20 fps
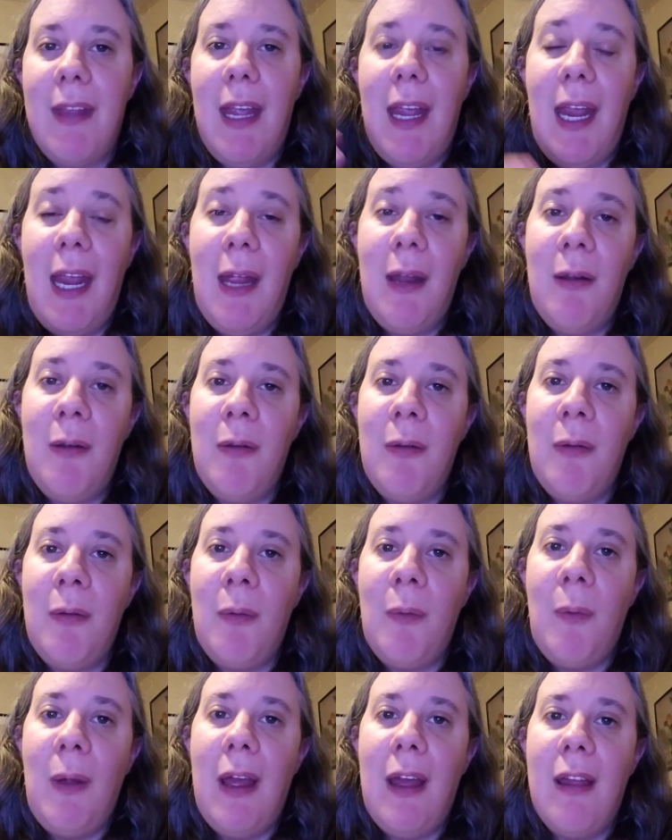in
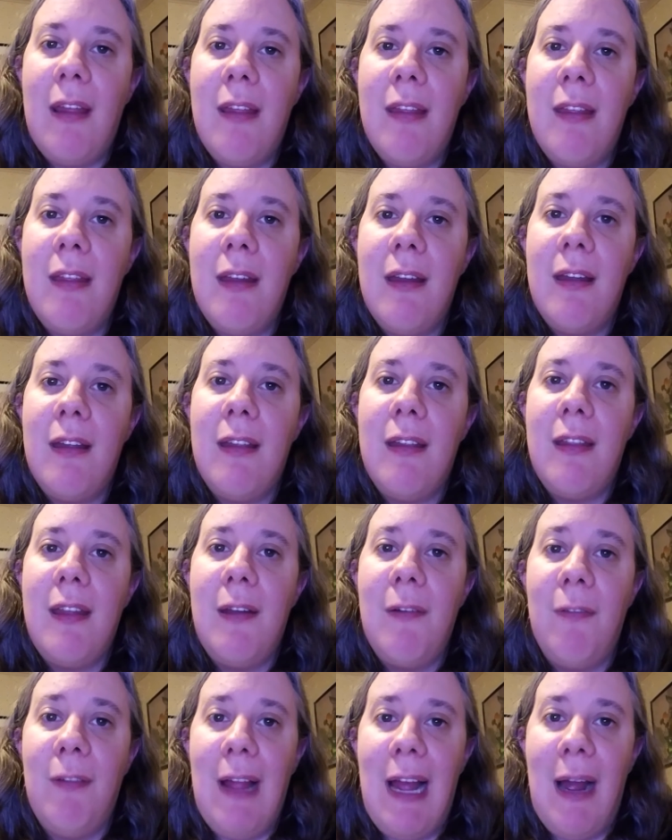with the
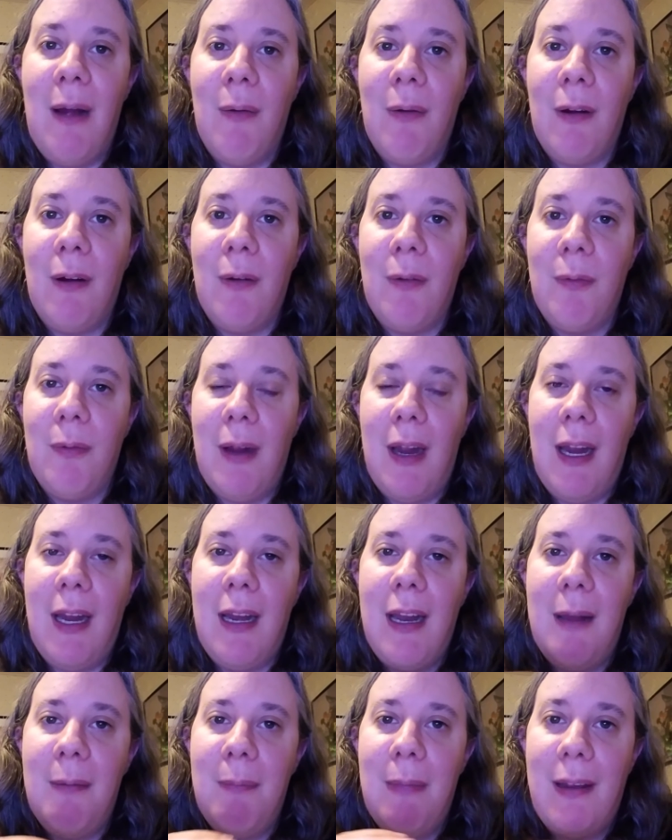flour, right,
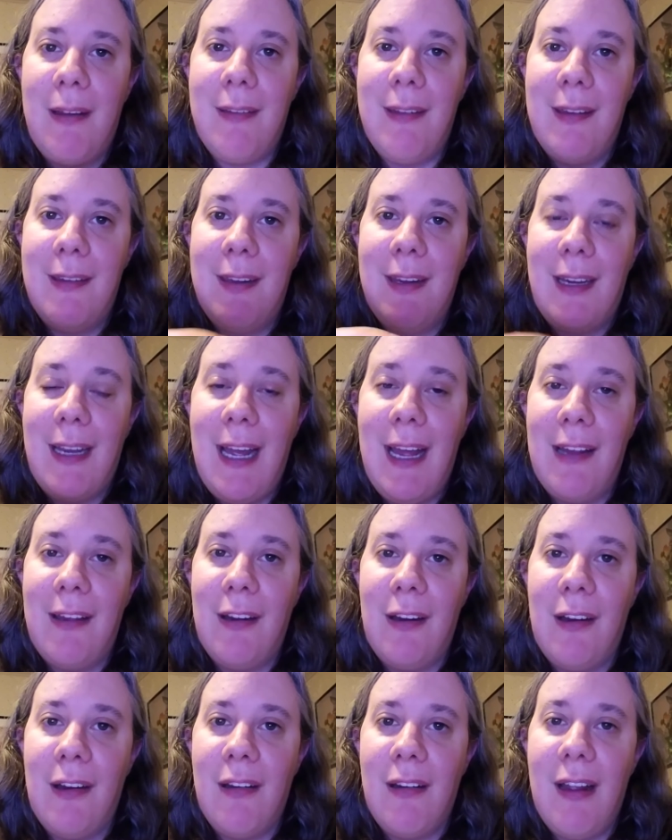and mixed it
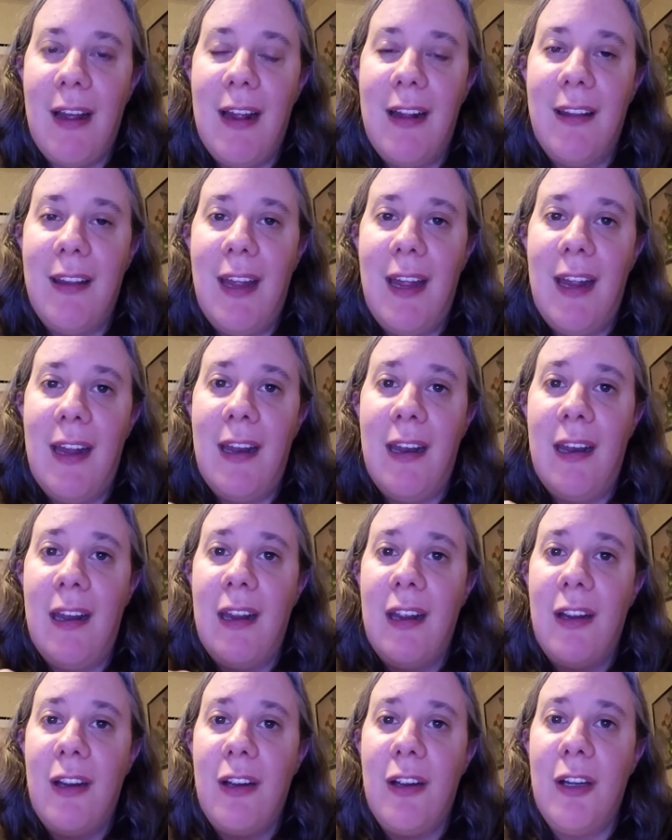together, and then
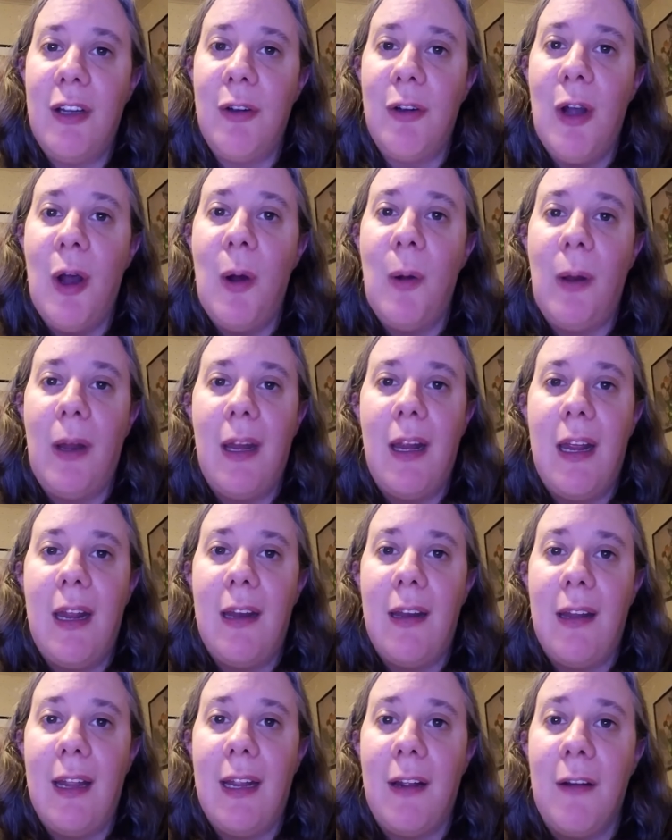you coat it
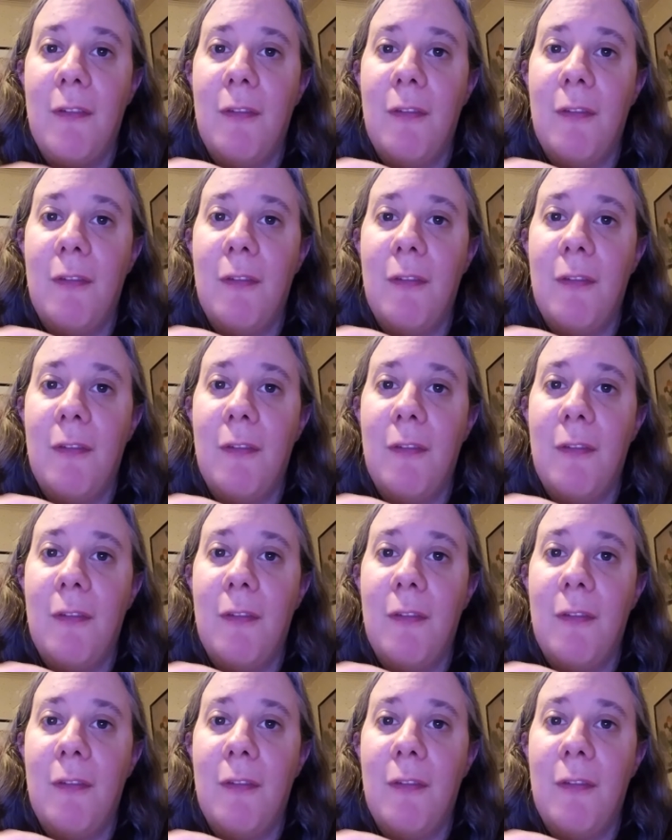in like a